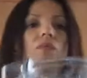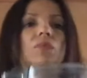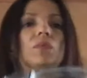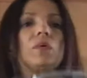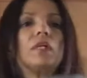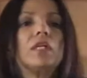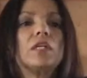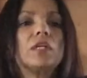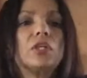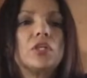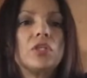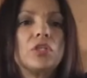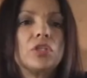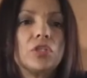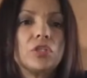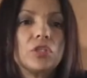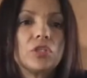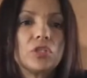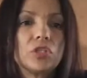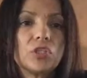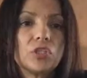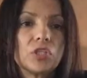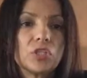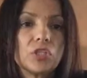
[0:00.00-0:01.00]
what you
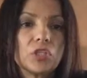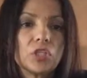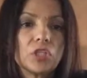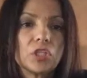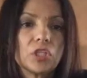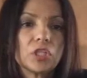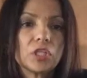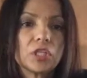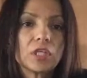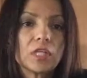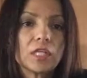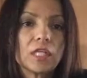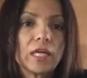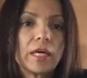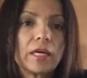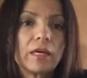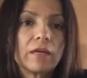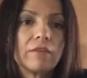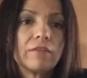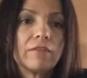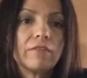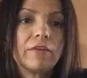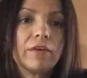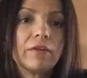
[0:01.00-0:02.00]
should look like.
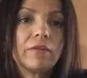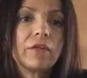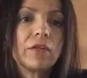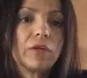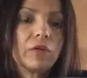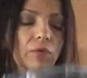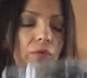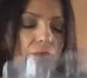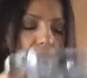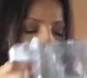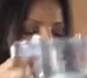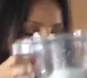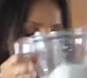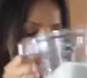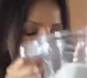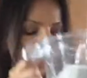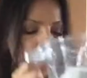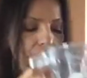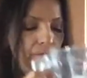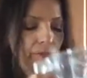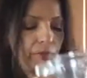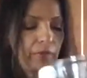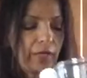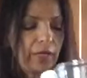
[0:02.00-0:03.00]
Very
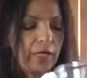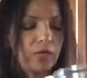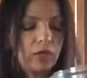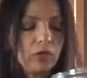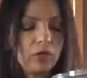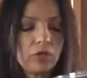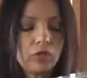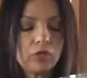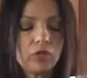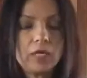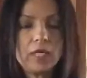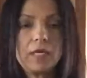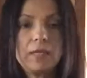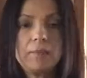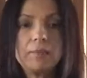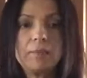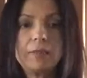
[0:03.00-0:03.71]
creamy, and you could keep